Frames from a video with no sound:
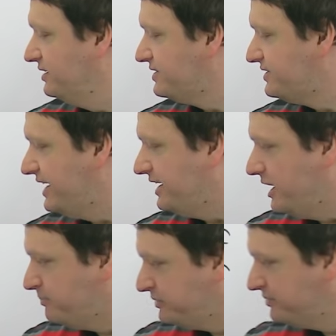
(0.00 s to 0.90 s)
Stay
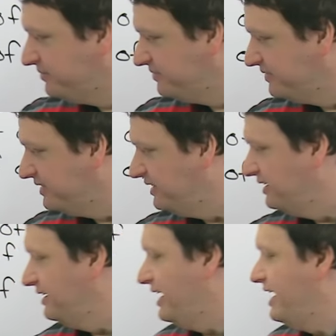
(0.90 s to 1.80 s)
up
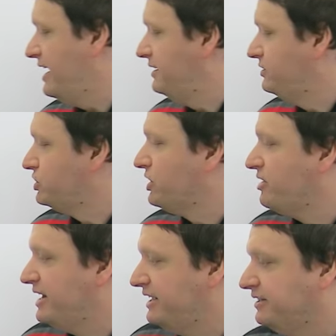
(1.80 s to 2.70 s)
and
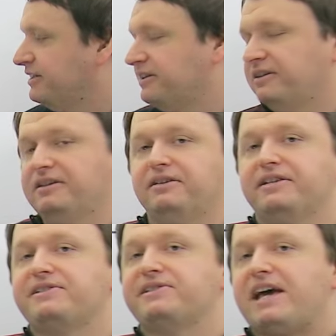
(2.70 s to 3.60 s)
turn in.
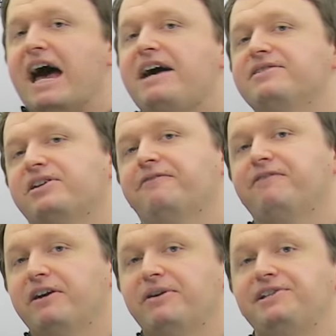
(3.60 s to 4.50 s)
This has a
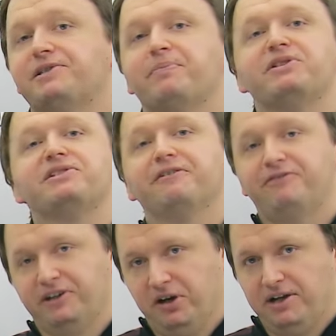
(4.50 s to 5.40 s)
very
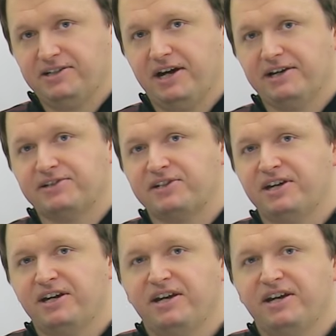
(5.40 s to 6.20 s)
specific context.